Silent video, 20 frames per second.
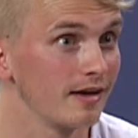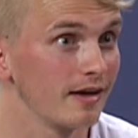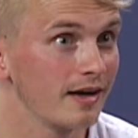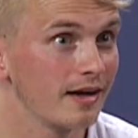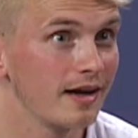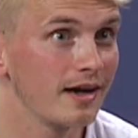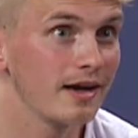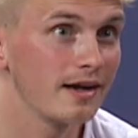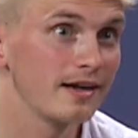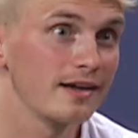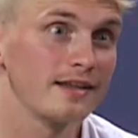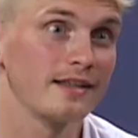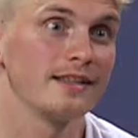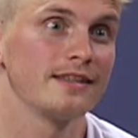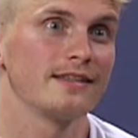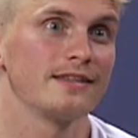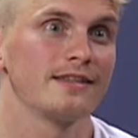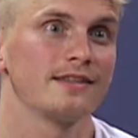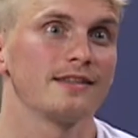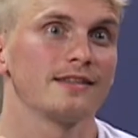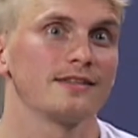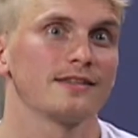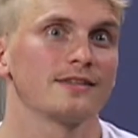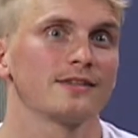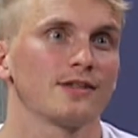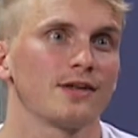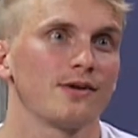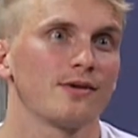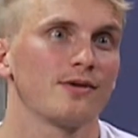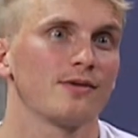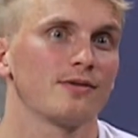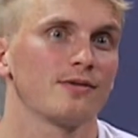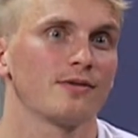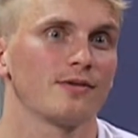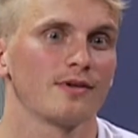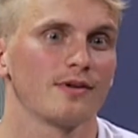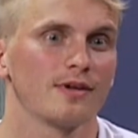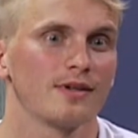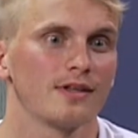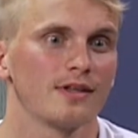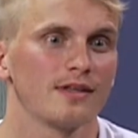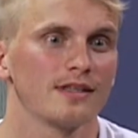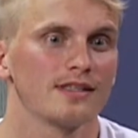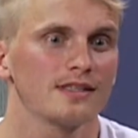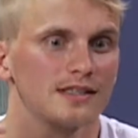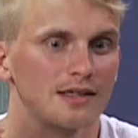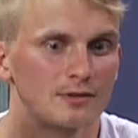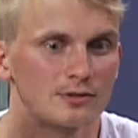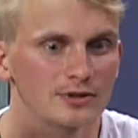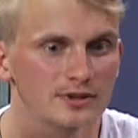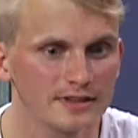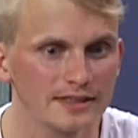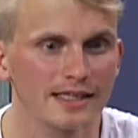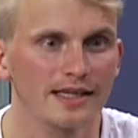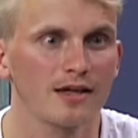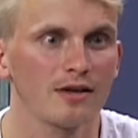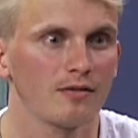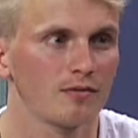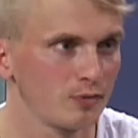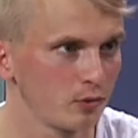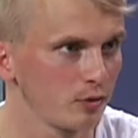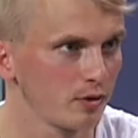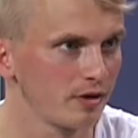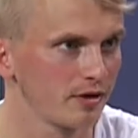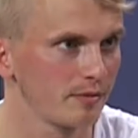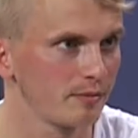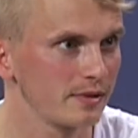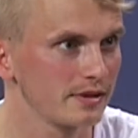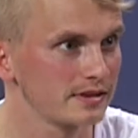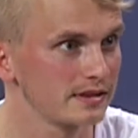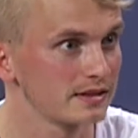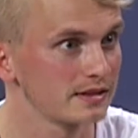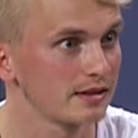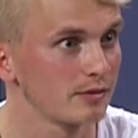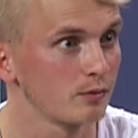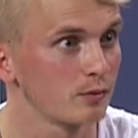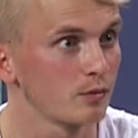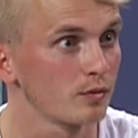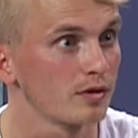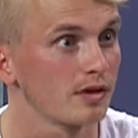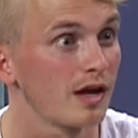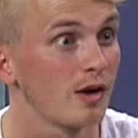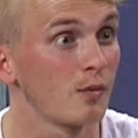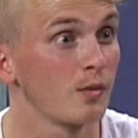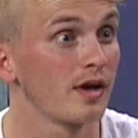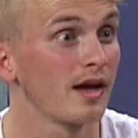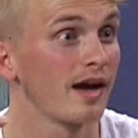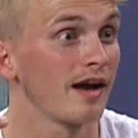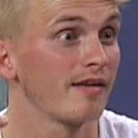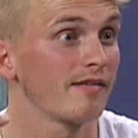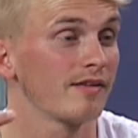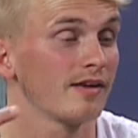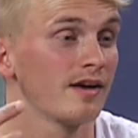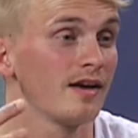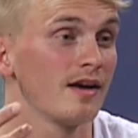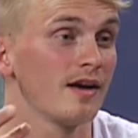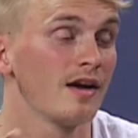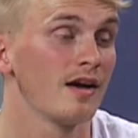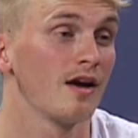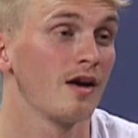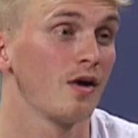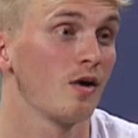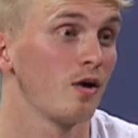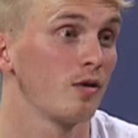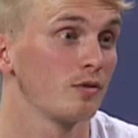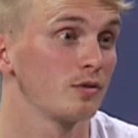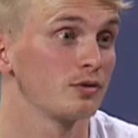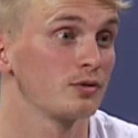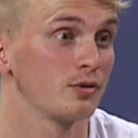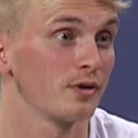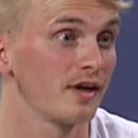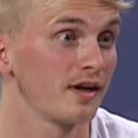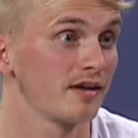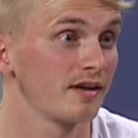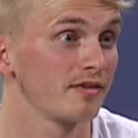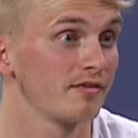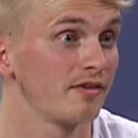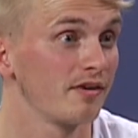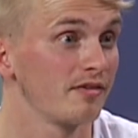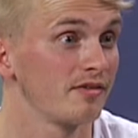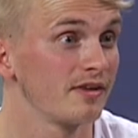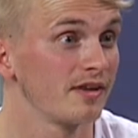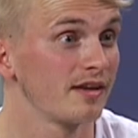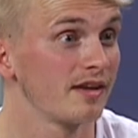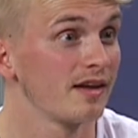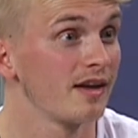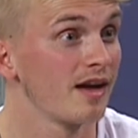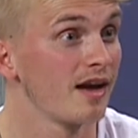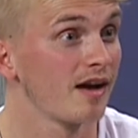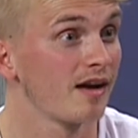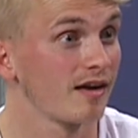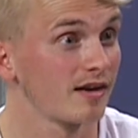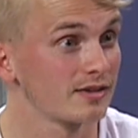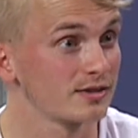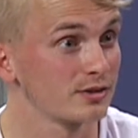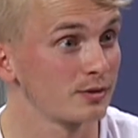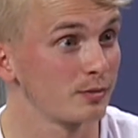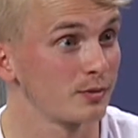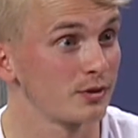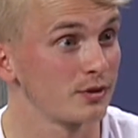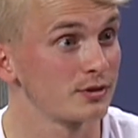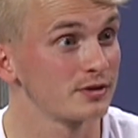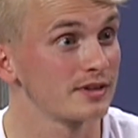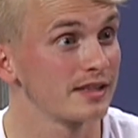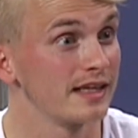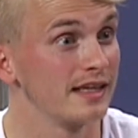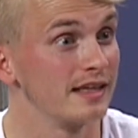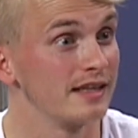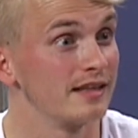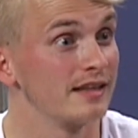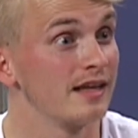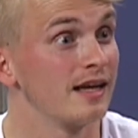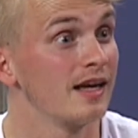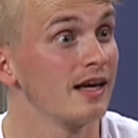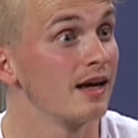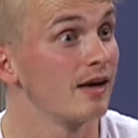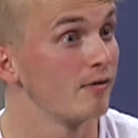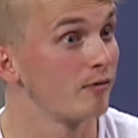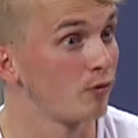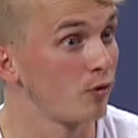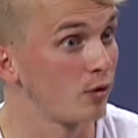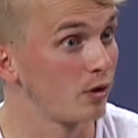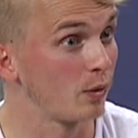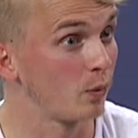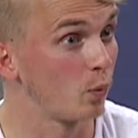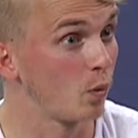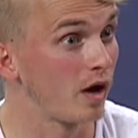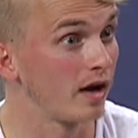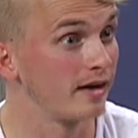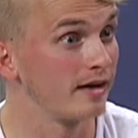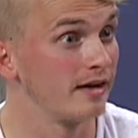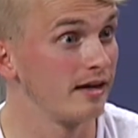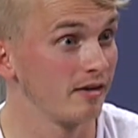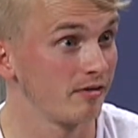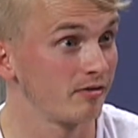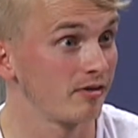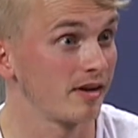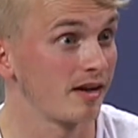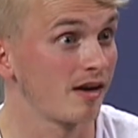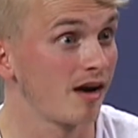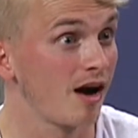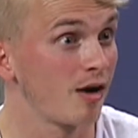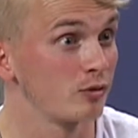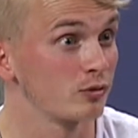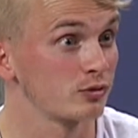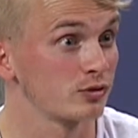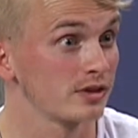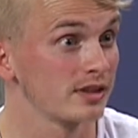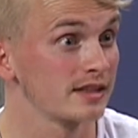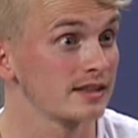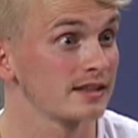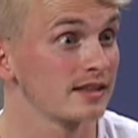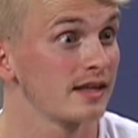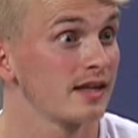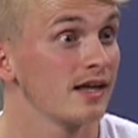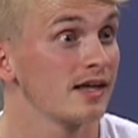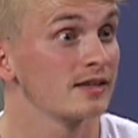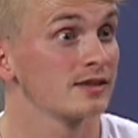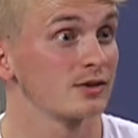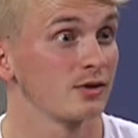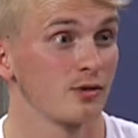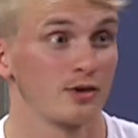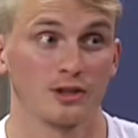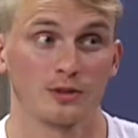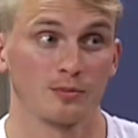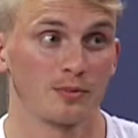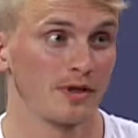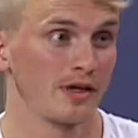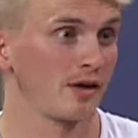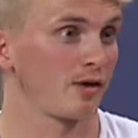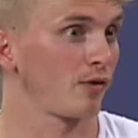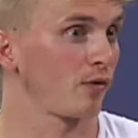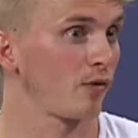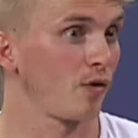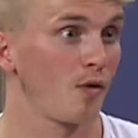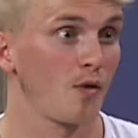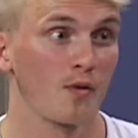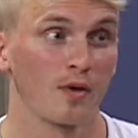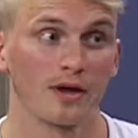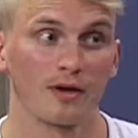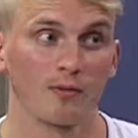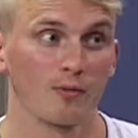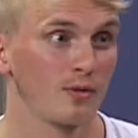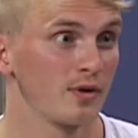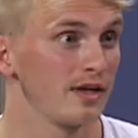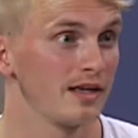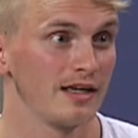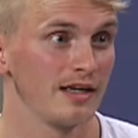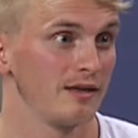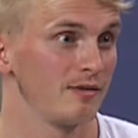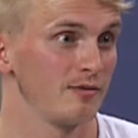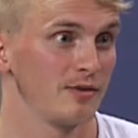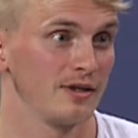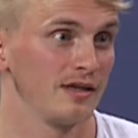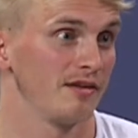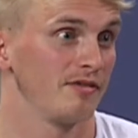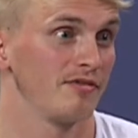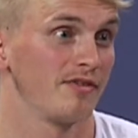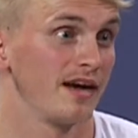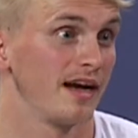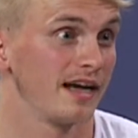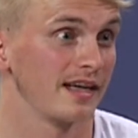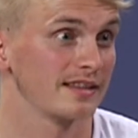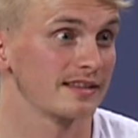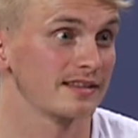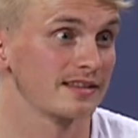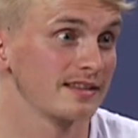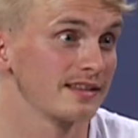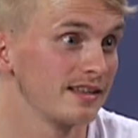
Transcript: Uh, so this is our second full year in business, and now we have over 350 customers in 41 different countries. So it's been growing really, really fast.